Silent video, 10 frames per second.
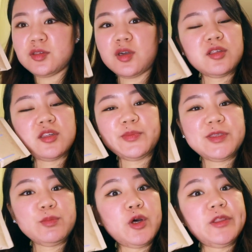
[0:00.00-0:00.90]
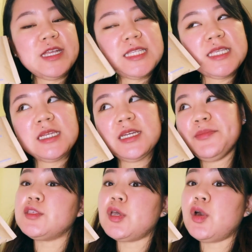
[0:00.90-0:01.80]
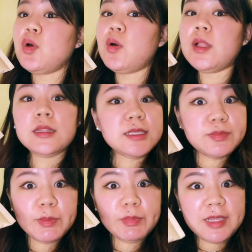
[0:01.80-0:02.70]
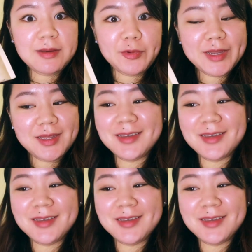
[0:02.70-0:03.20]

chocolate chips and walnuts in here. So let's make banana bread.